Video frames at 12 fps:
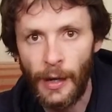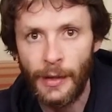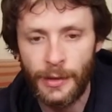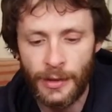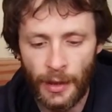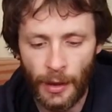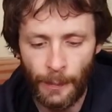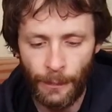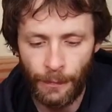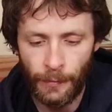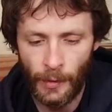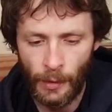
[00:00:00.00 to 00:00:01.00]
it's,
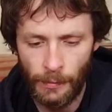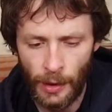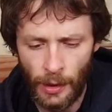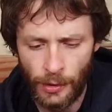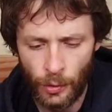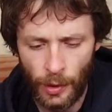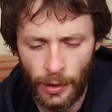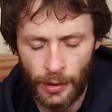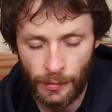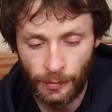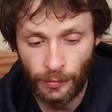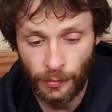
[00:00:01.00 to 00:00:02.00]
yeah, it's
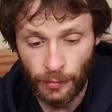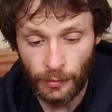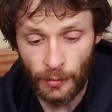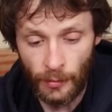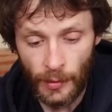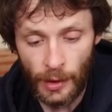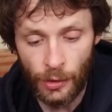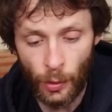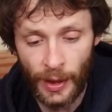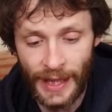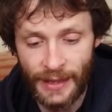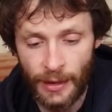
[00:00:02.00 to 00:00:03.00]
quite
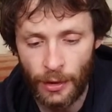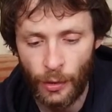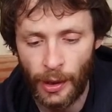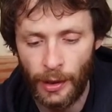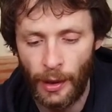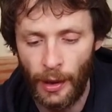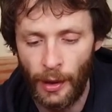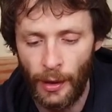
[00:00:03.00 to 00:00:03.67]
easy to drink.